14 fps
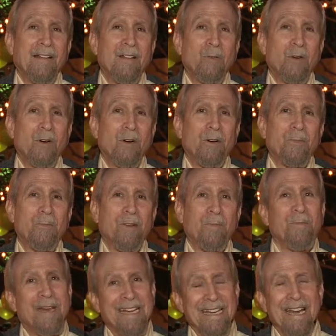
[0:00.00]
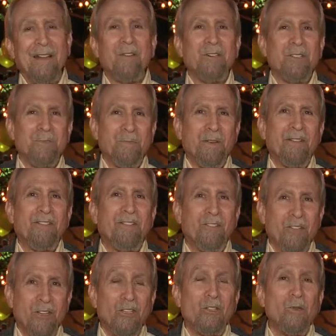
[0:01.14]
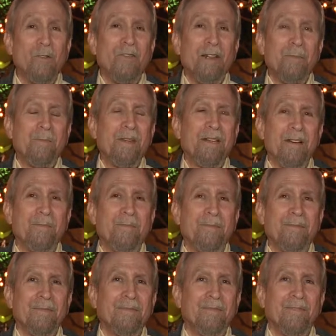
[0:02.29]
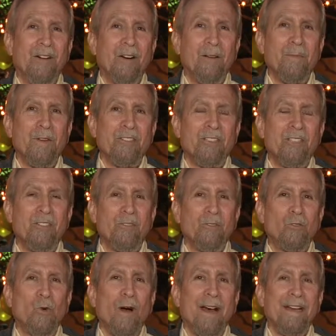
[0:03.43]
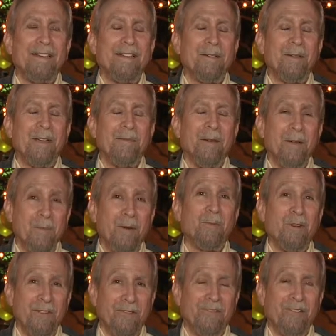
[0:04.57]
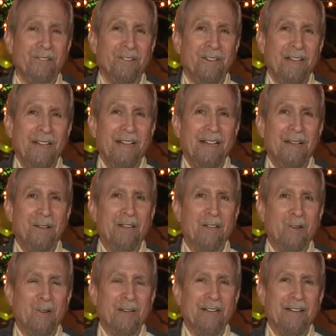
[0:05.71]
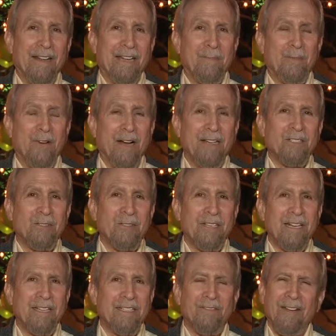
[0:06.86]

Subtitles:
There were many others, but the two of them become very much intertwined in my memory for the old LA Hebrew High School days.